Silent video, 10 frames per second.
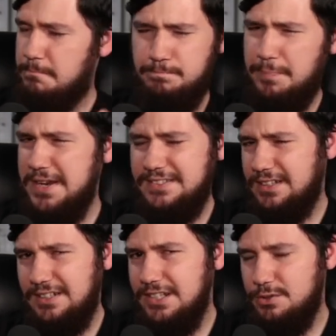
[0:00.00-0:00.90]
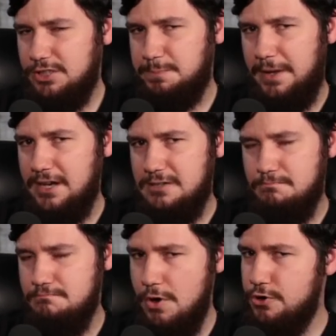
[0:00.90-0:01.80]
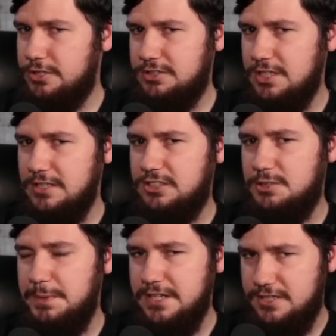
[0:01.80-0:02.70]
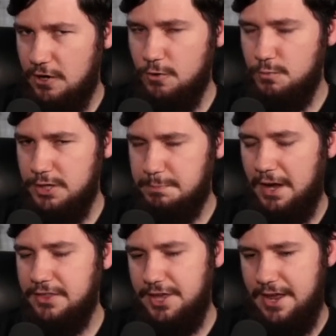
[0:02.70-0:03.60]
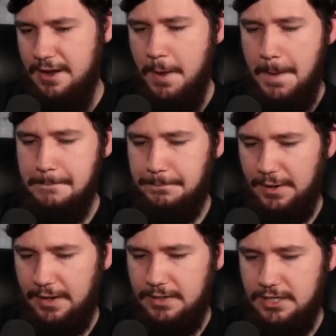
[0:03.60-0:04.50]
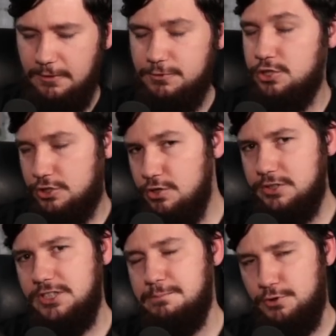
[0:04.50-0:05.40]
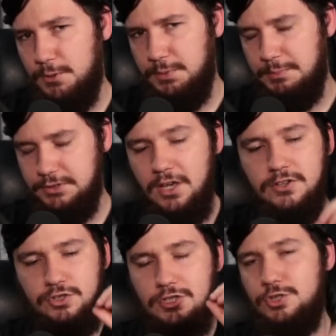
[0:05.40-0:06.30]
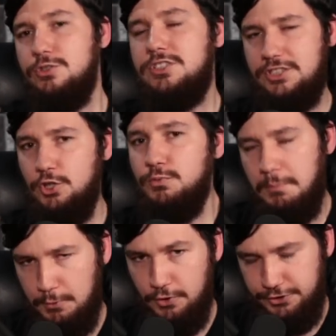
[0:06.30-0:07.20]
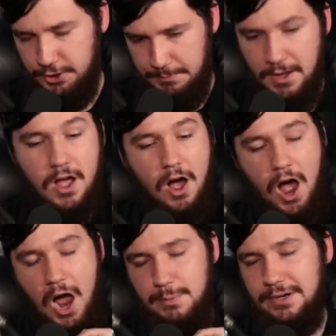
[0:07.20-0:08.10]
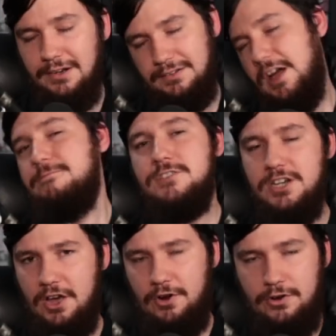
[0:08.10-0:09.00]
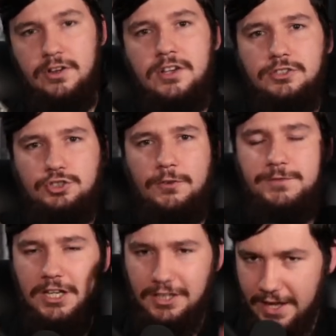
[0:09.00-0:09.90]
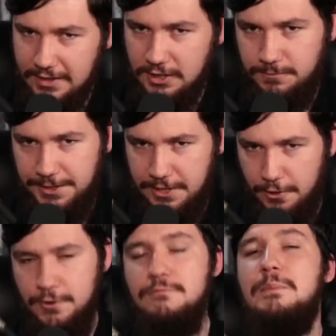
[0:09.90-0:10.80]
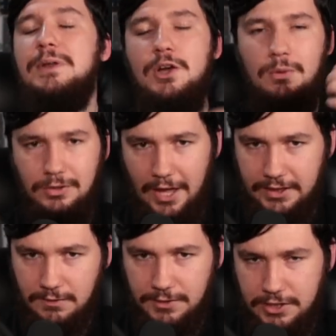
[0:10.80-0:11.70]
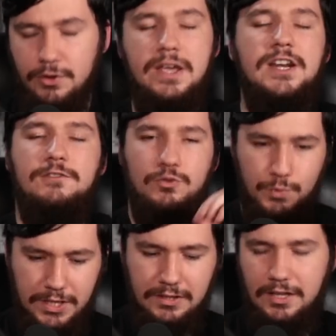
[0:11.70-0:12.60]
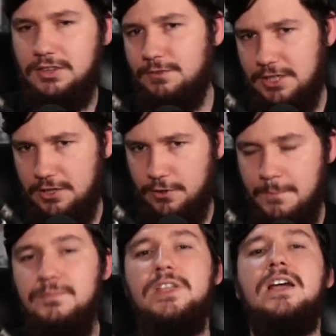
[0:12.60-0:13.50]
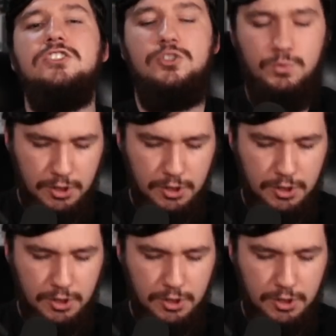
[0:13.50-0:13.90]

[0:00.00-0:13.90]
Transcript: basically you expect most things to be dealt with by then, but if you do see problems, you should still report them? I would love to know. So if you like this video, remember to go and like the video. And if you really like the video and you want to